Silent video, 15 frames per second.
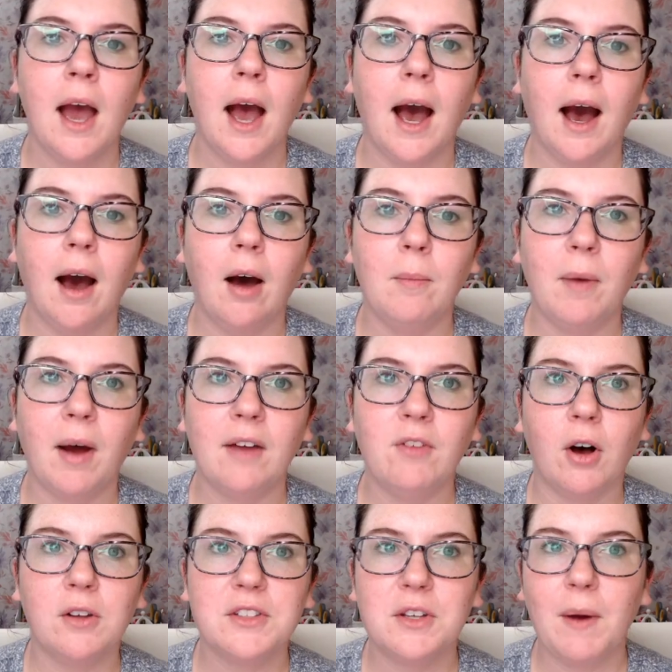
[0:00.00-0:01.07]
I've
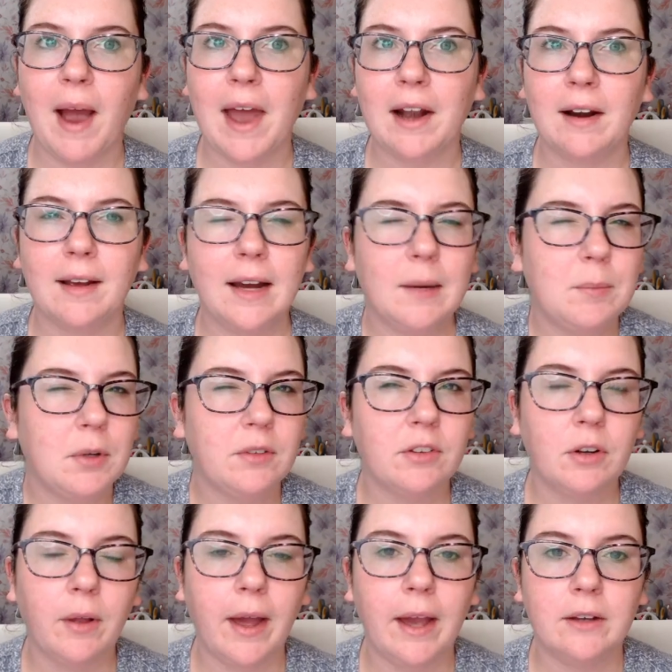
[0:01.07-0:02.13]
also added a couple
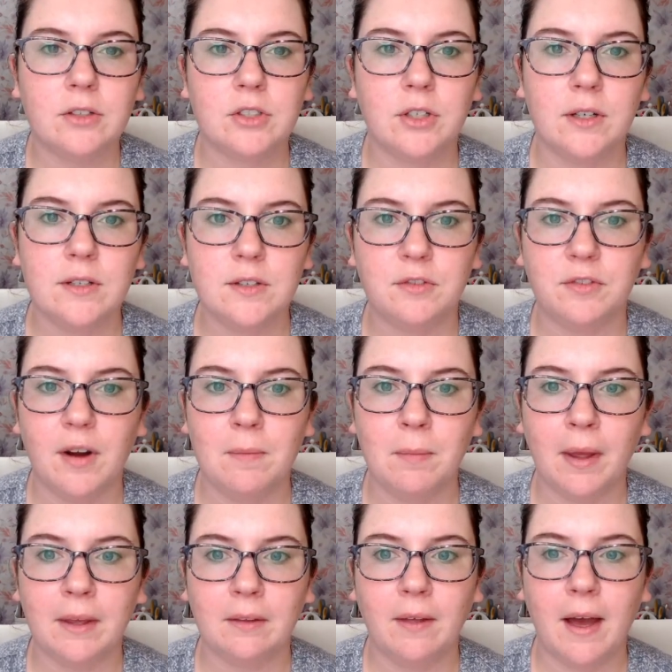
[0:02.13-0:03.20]
little extras from
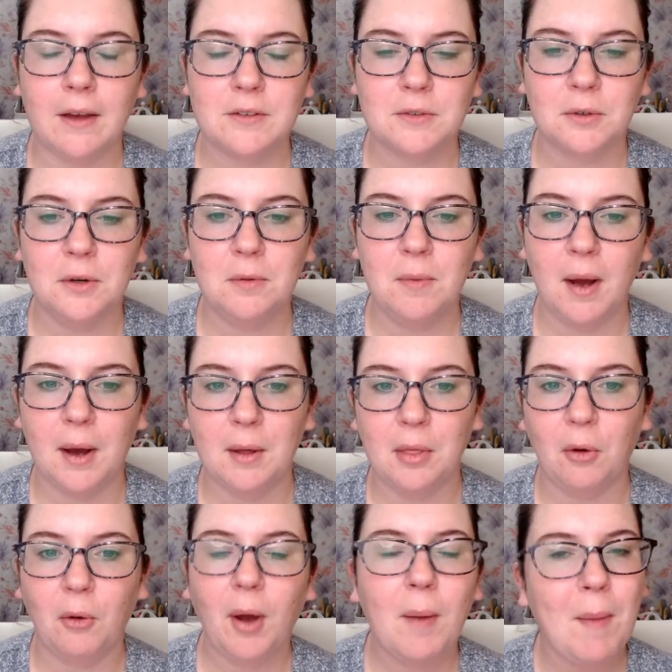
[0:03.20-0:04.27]
my classroom.
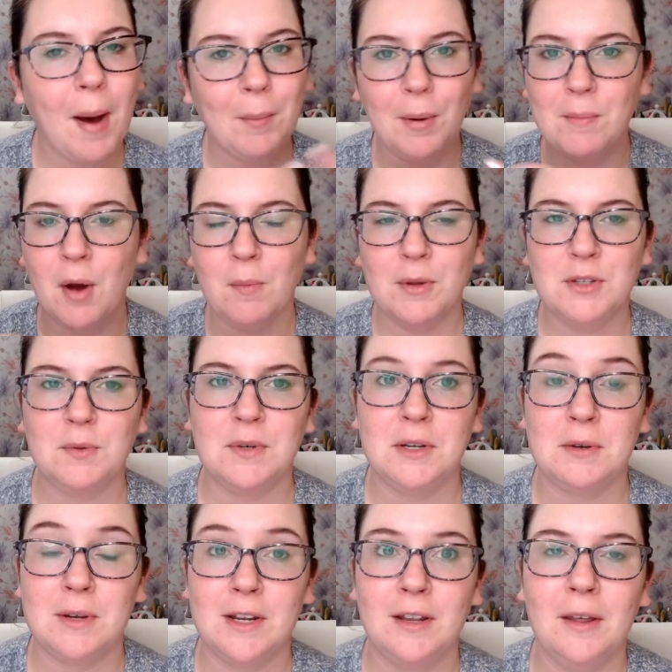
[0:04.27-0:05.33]
They'll come up at moments when
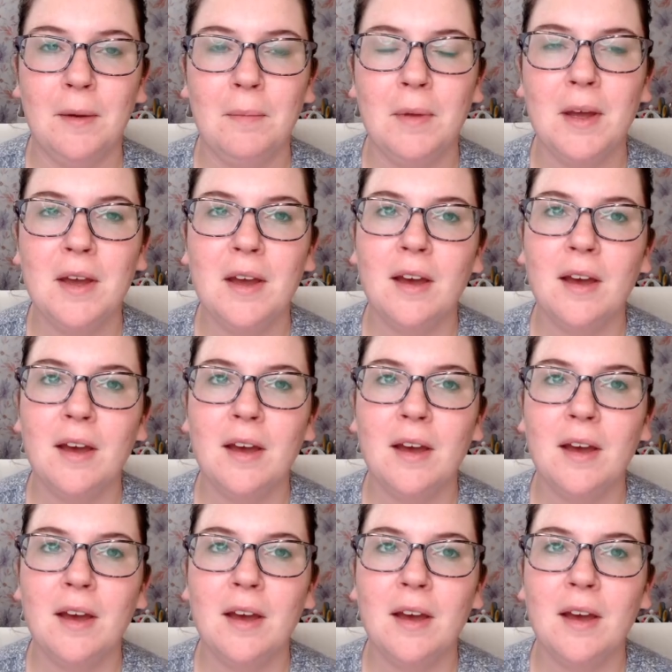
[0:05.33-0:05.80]
you need them.